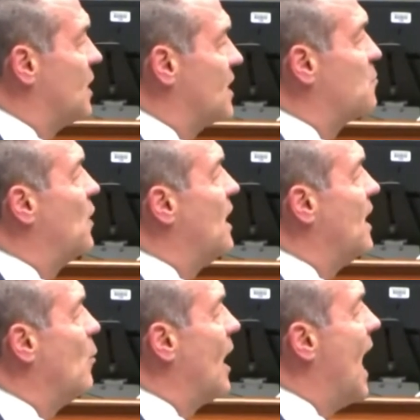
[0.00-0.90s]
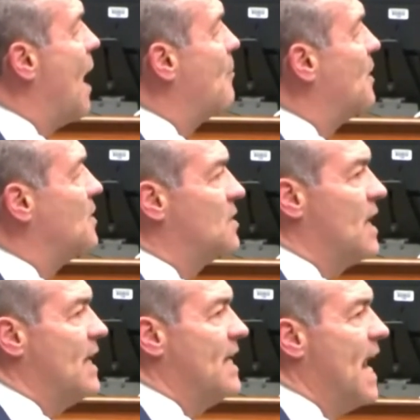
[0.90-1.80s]
explaining what happened,
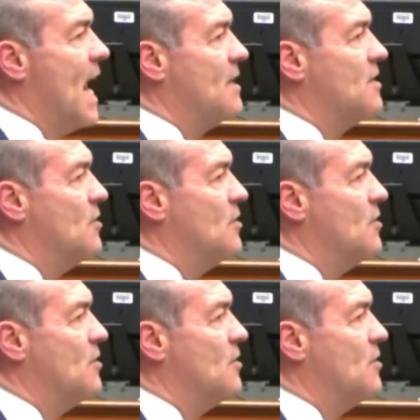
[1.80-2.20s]
saying he had to